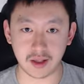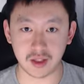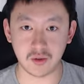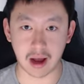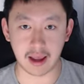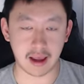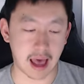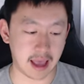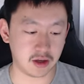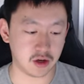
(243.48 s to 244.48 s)
to,
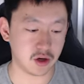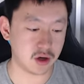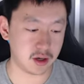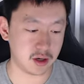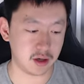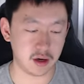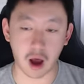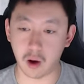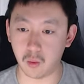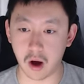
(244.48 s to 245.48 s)
I could
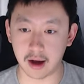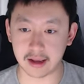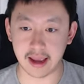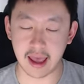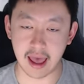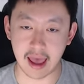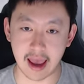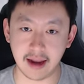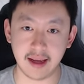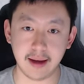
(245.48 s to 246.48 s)
not walk
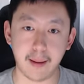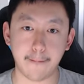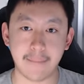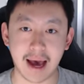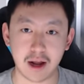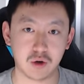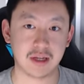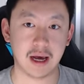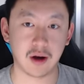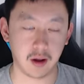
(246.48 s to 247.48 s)
any batters
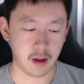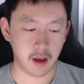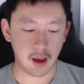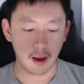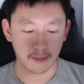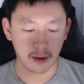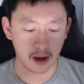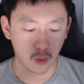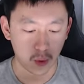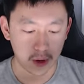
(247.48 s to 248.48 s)
at all.
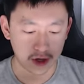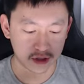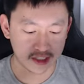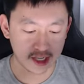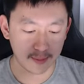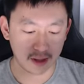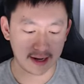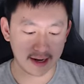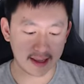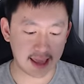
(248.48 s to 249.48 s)
But when you're
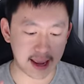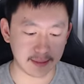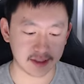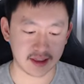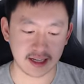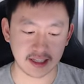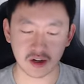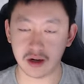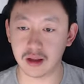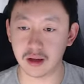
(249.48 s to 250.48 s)
simulating games, things are
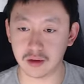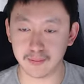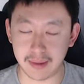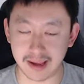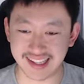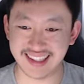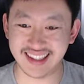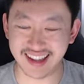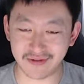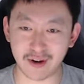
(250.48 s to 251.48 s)
a little bit
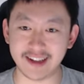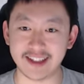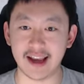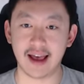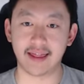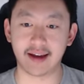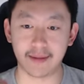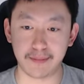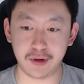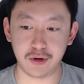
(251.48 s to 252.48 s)
different. The
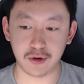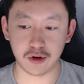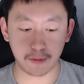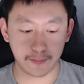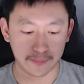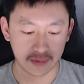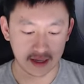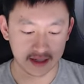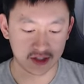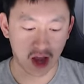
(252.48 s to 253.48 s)
computer
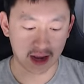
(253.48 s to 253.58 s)
is not